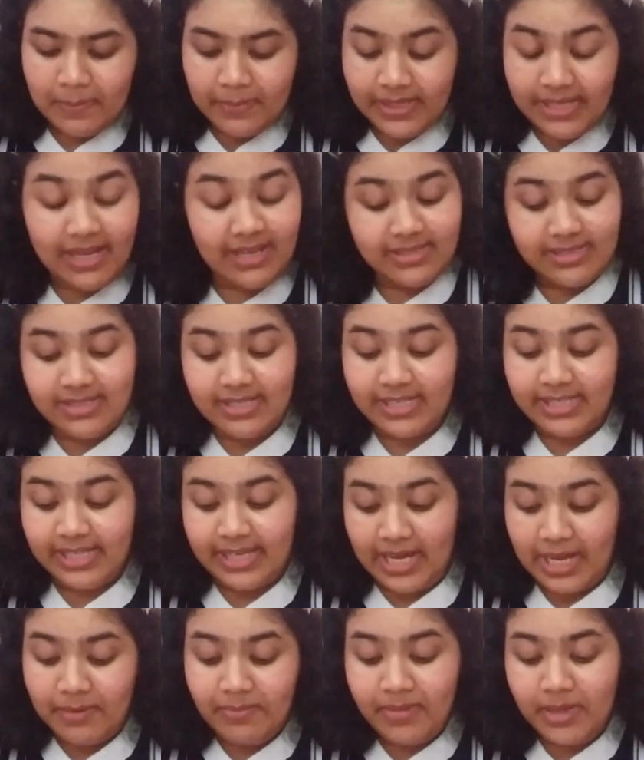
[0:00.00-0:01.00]
Yes, it
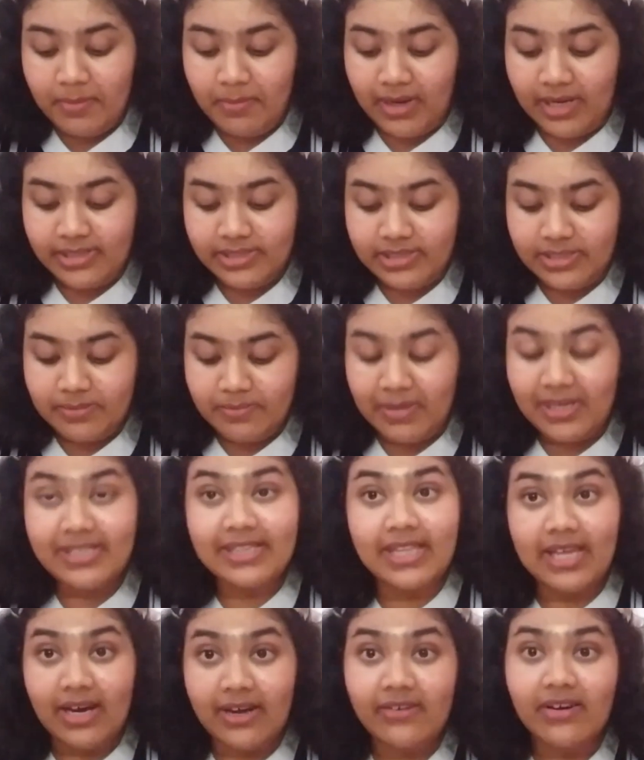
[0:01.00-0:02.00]
can be abandoned, but
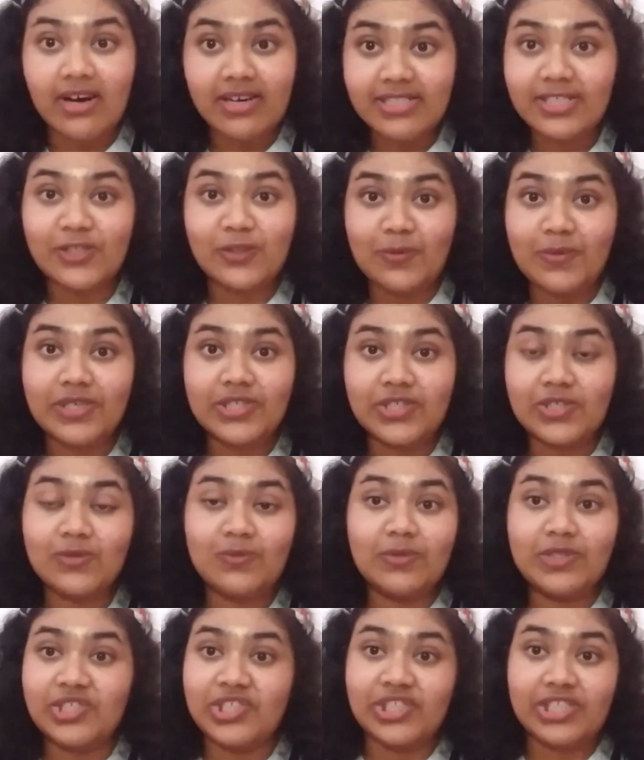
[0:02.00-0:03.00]
there are situations
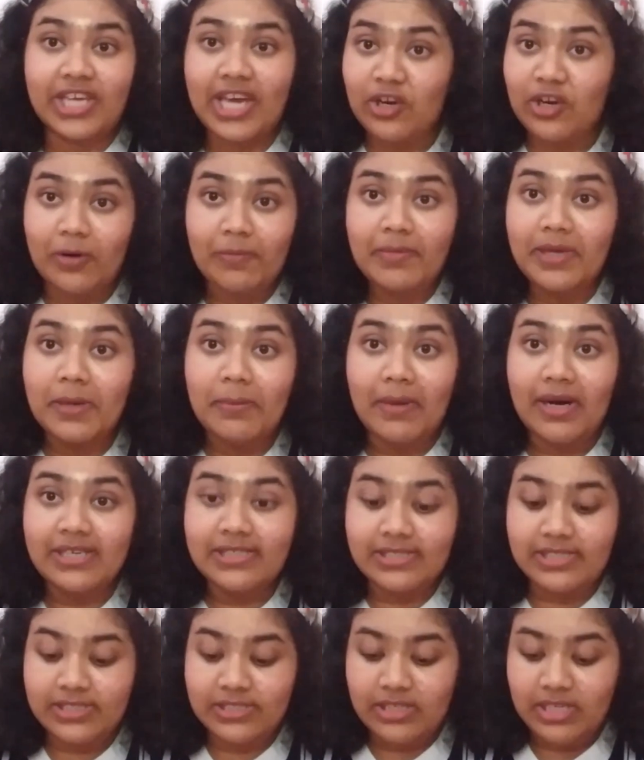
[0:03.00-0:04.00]
which it cannot be
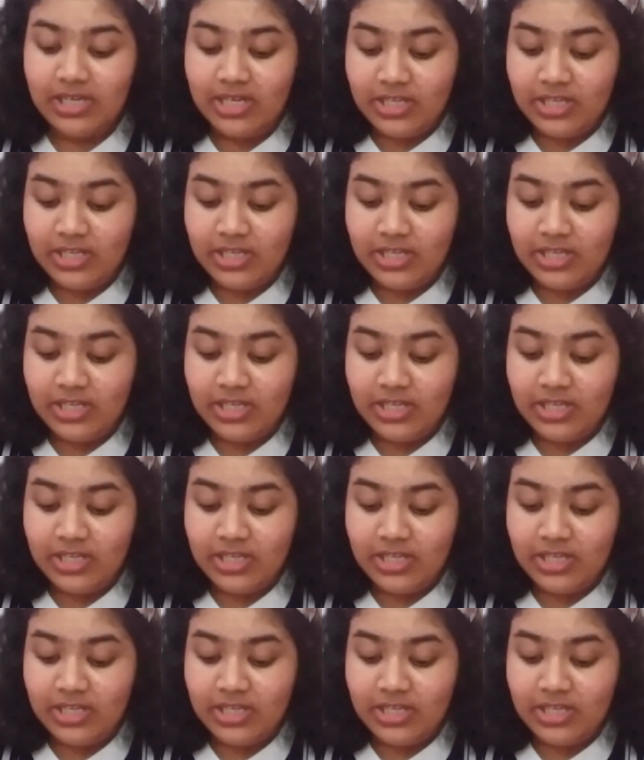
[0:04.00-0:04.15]
abandoned.